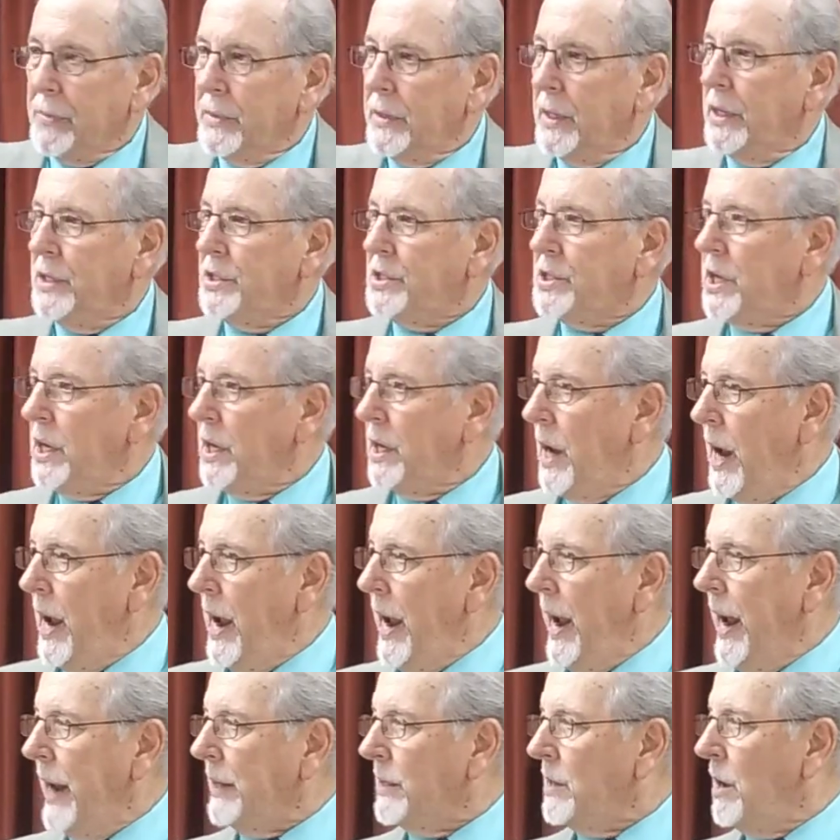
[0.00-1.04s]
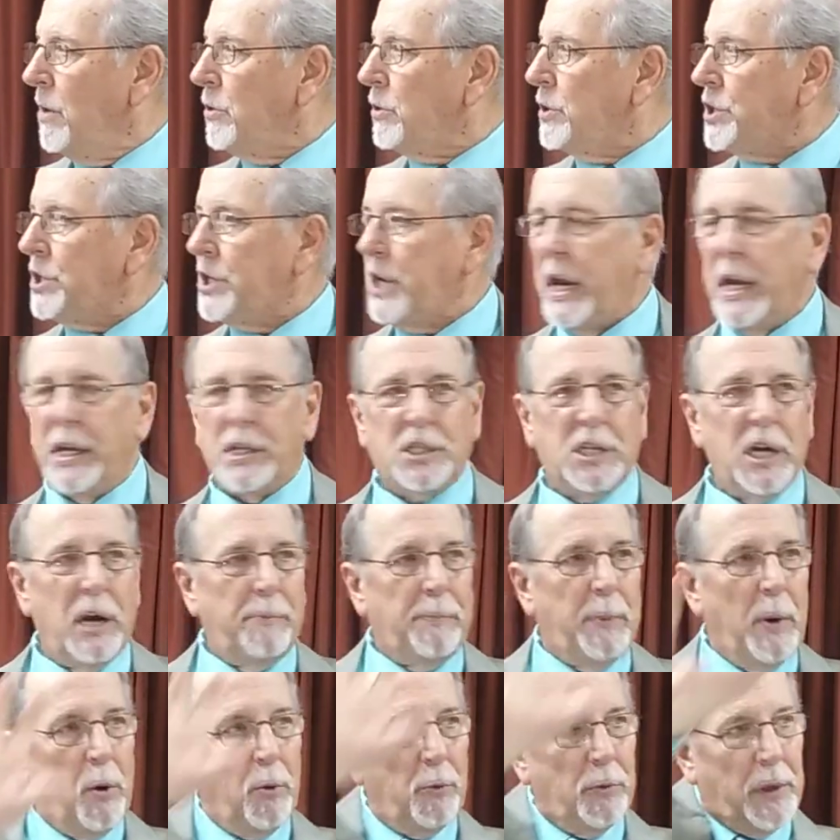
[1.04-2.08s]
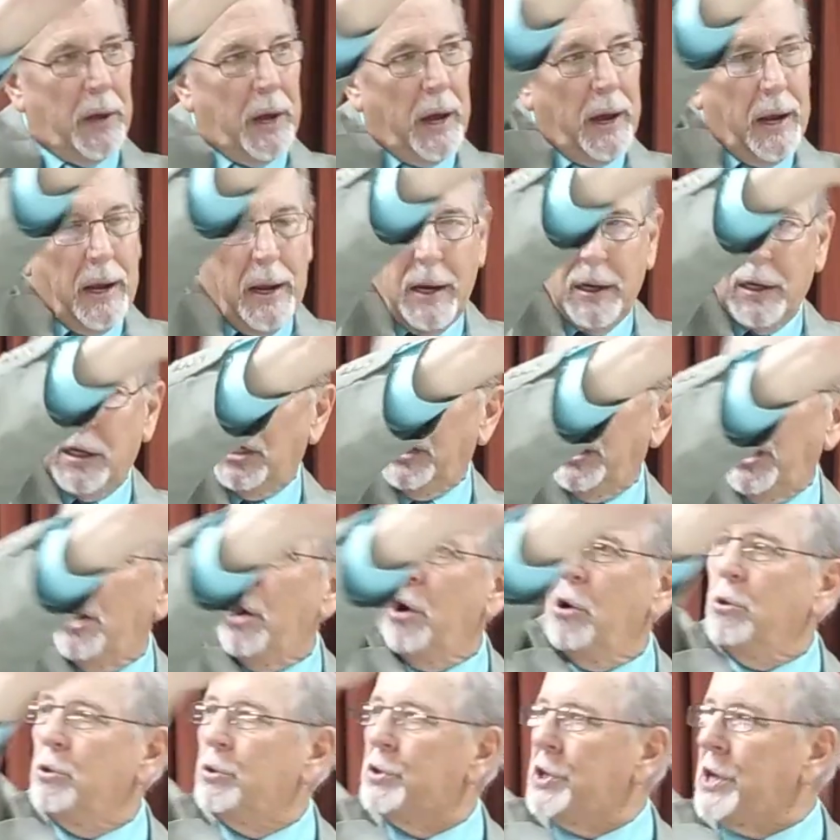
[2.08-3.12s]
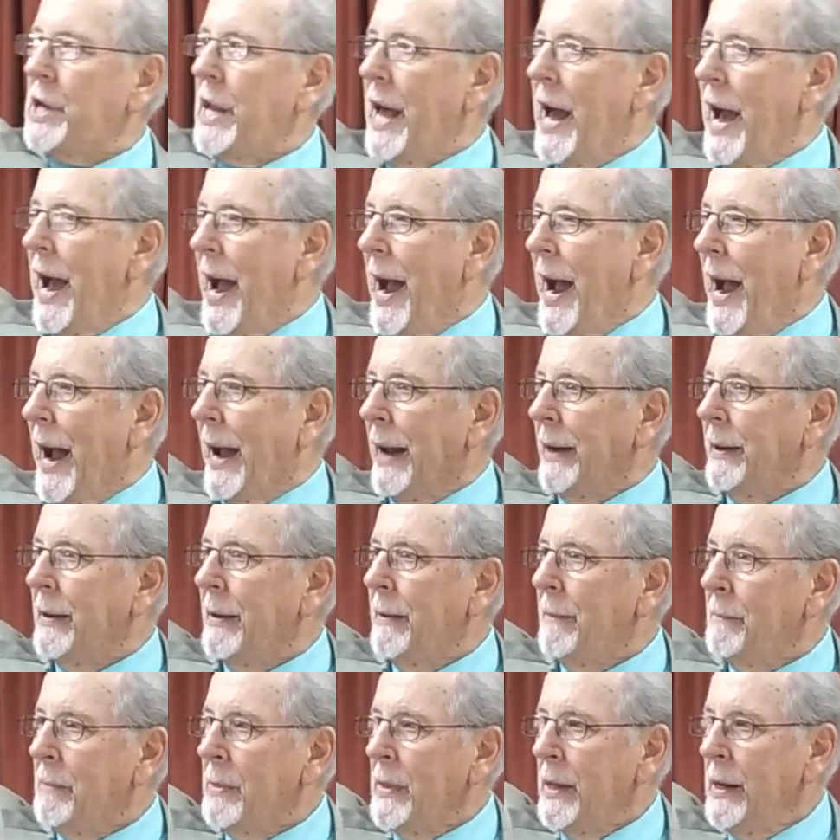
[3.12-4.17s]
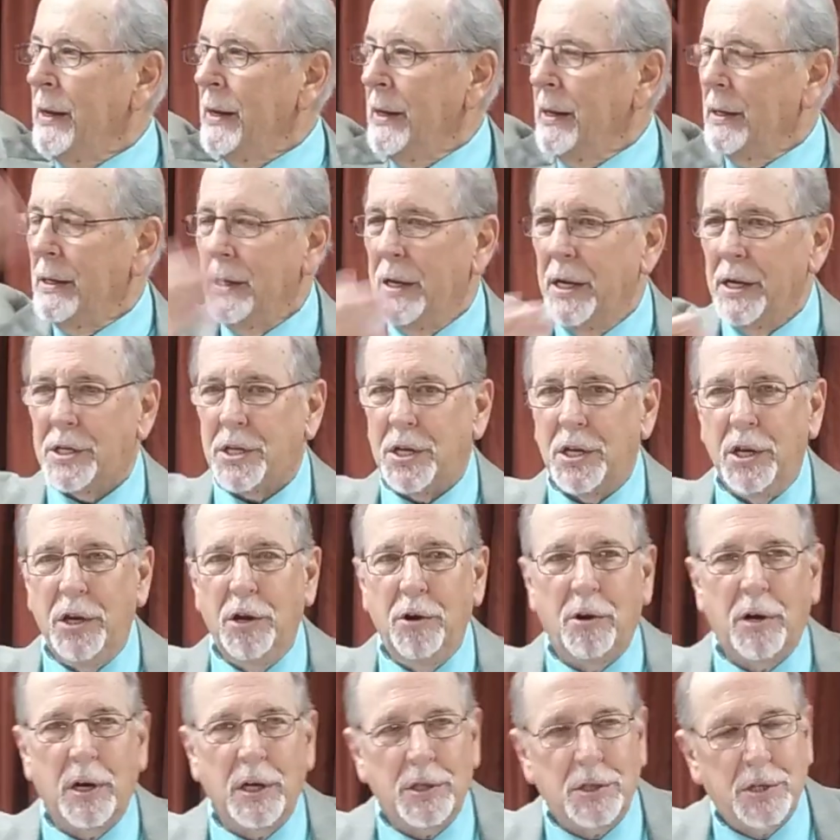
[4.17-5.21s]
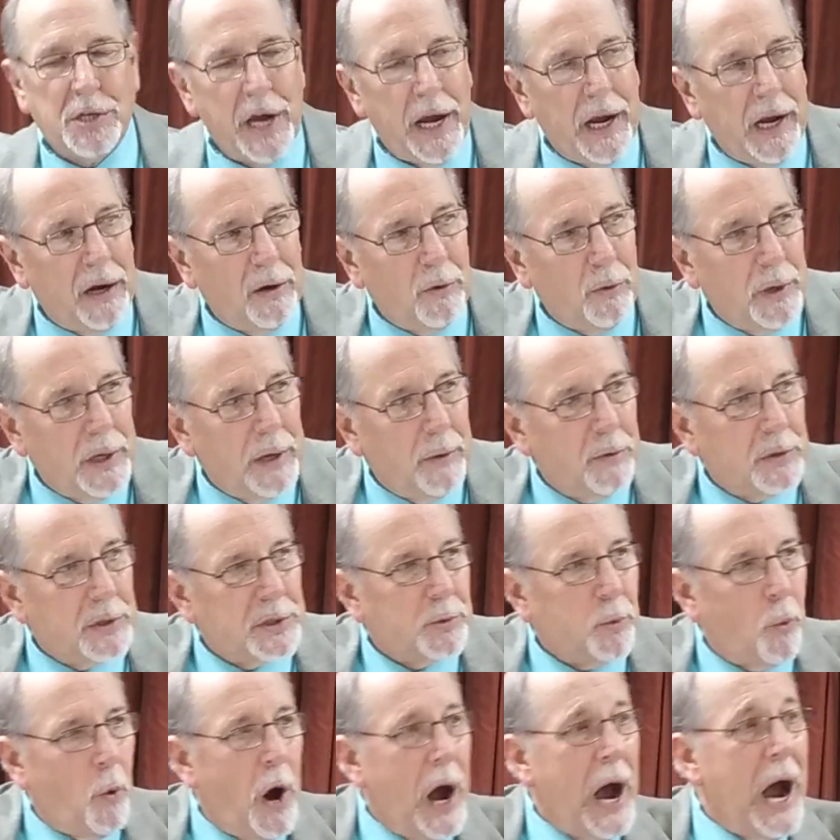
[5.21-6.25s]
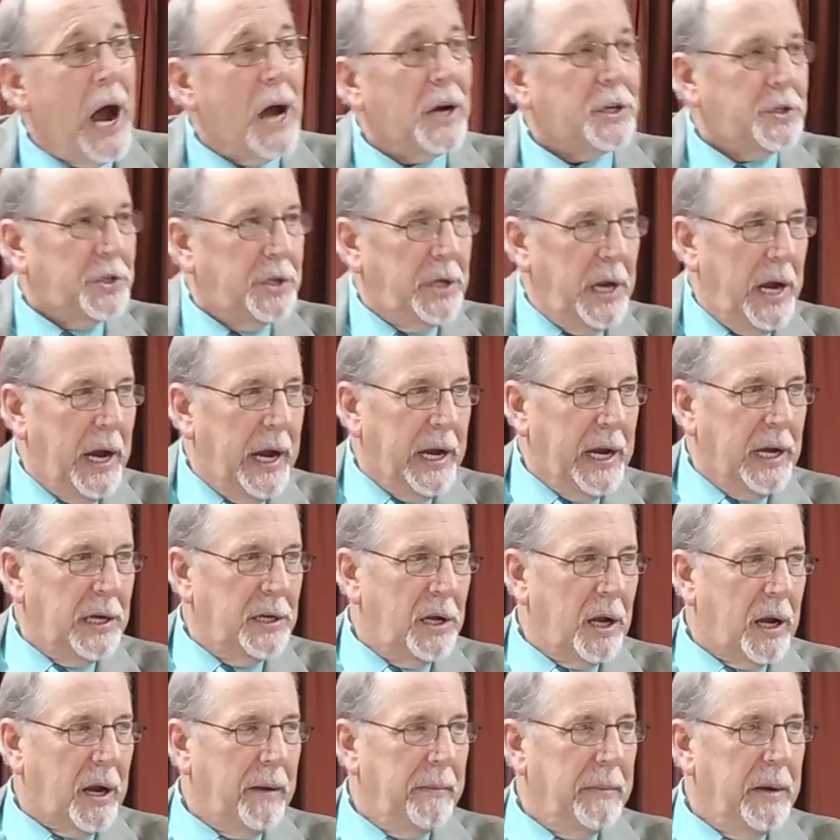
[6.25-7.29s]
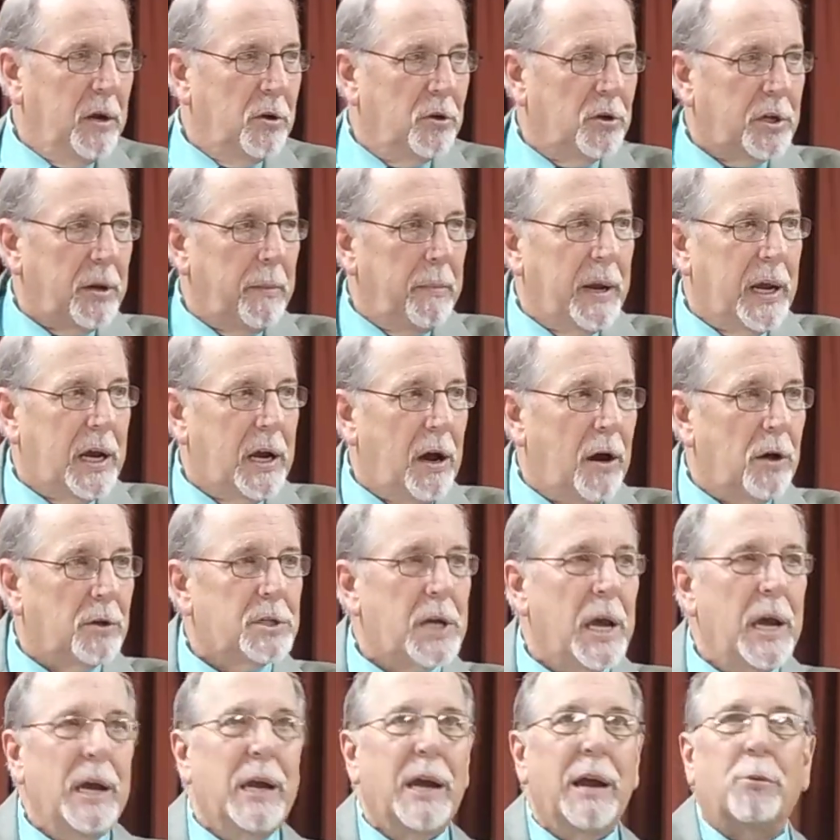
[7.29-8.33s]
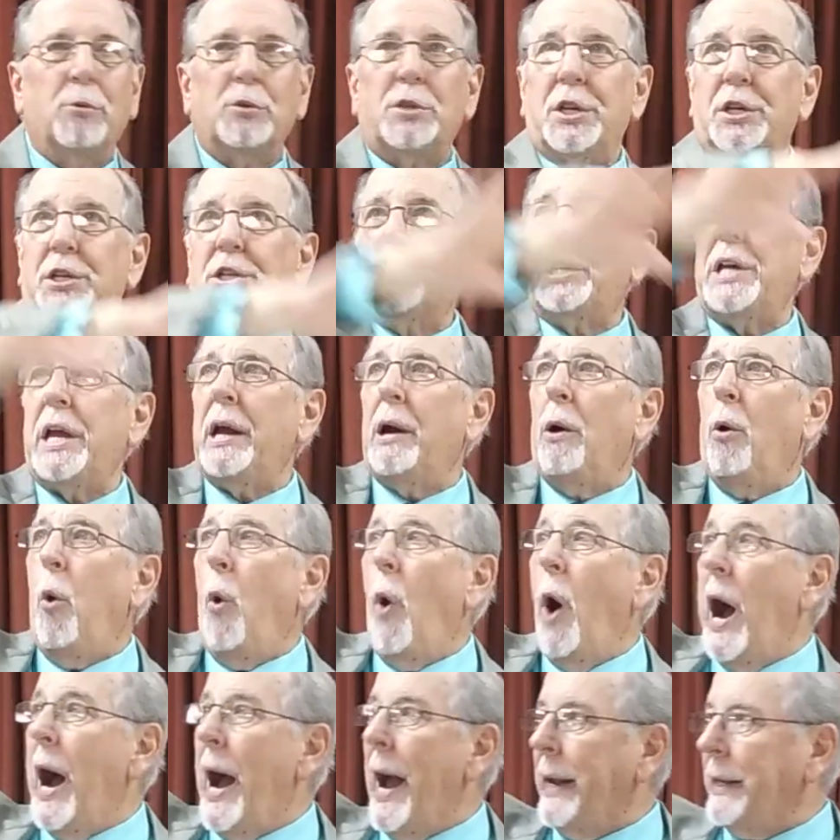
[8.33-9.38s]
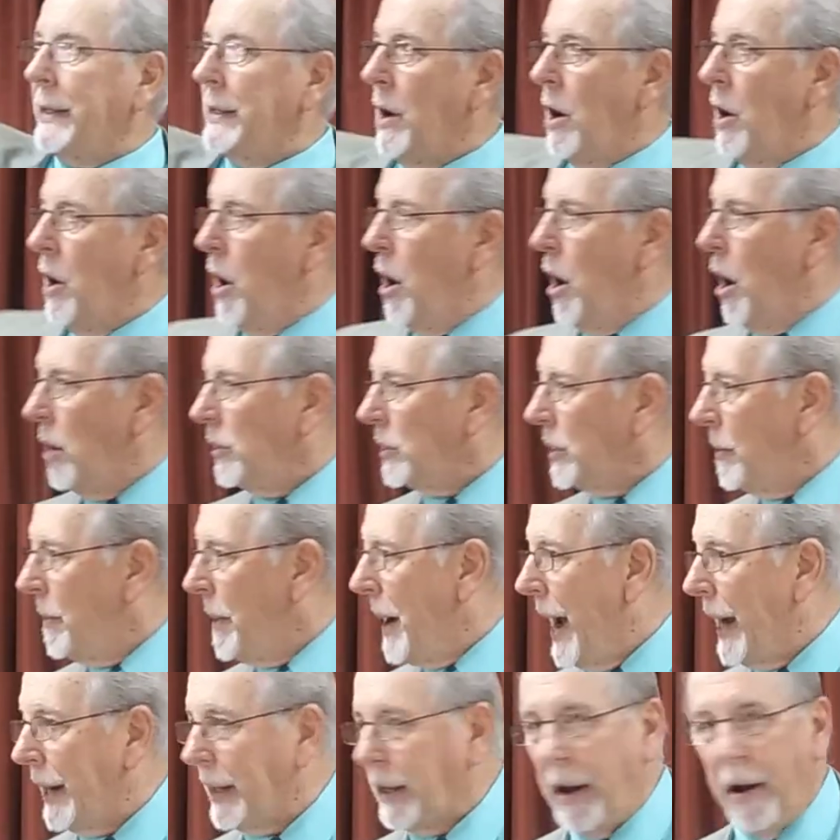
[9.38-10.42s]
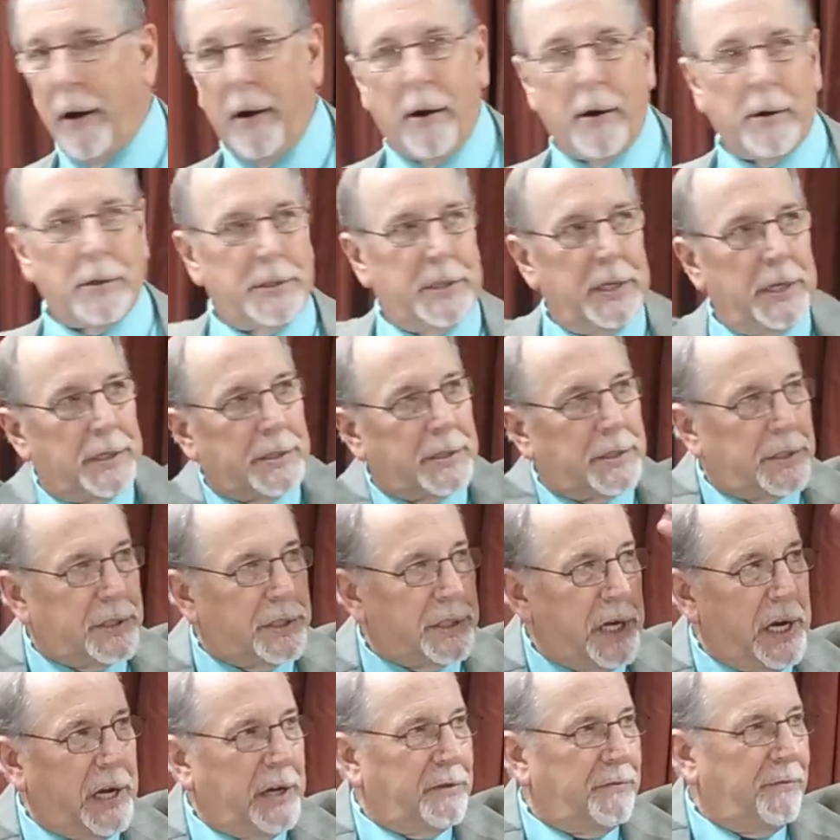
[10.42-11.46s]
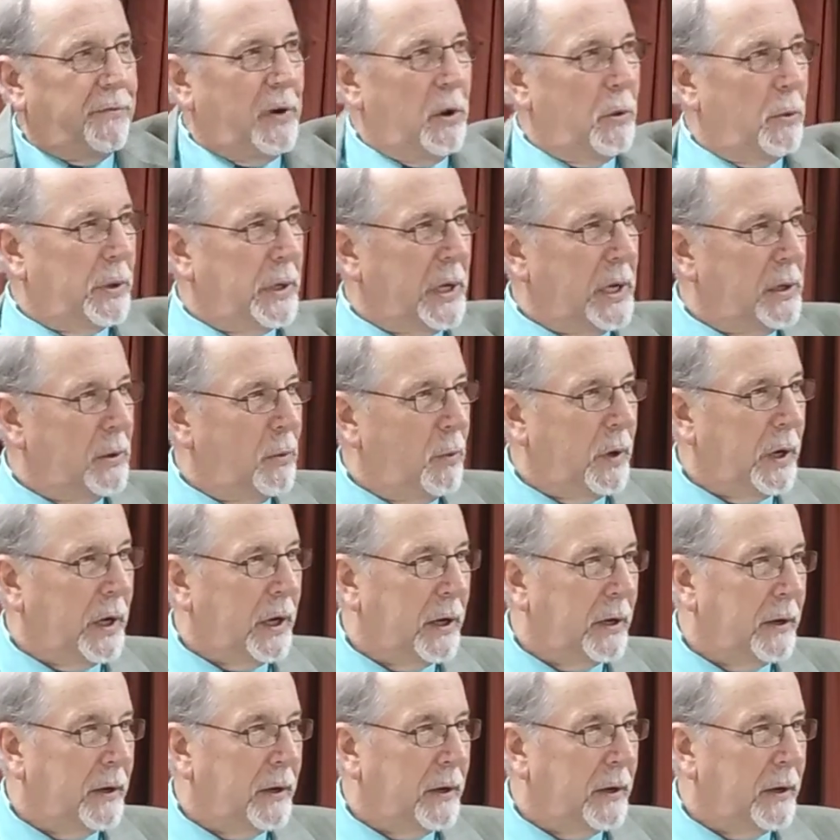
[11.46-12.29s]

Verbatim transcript: And then she'd hang those sheets up on the clothesline Listen, you could tell when it was wash day in the community because it was a sea of white and all the backyard just sheep flowing in the wind.